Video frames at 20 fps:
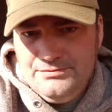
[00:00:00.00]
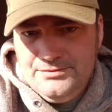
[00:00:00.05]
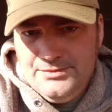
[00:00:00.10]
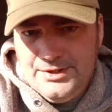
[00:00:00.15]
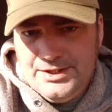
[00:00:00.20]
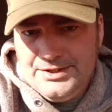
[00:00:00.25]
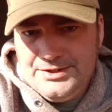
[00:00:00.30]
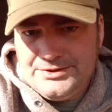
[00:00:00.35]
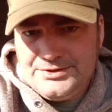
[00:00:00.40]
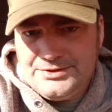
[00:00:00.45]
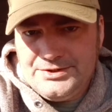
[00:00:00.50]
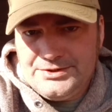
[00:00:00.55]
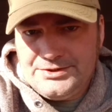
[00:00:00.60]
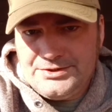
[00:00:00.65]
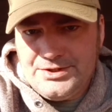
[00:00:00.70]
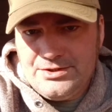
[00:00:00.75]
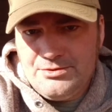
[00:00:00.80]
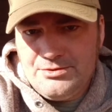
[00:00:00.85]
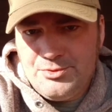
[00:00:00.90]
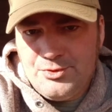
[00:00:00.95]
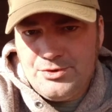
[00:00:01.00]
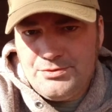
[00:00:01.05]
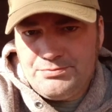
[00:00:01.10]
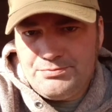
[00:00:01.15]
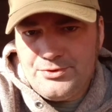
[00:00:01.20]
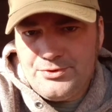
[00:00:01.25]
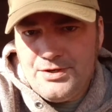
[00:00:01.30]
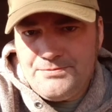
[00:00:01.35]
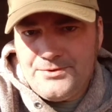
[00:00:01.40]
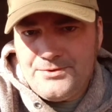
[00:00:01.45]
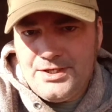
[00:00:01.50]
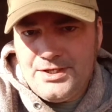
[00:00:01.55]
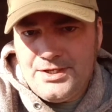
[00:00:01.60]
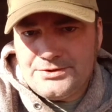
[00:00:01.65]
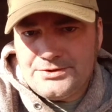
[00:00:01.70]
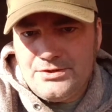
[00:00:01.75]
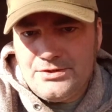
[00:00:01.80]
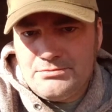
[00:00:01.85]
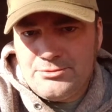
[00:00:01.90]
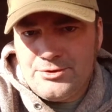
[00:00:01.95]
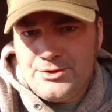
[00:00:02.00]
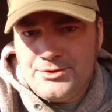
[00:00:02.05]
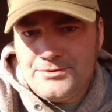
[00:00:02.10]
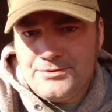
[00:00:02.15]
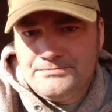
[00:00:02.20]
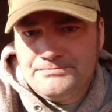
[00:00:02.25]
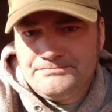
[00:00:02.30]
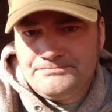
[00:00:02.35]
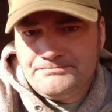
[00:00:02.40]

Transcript: I did see Southern Boy Prepper. How's it going, brother?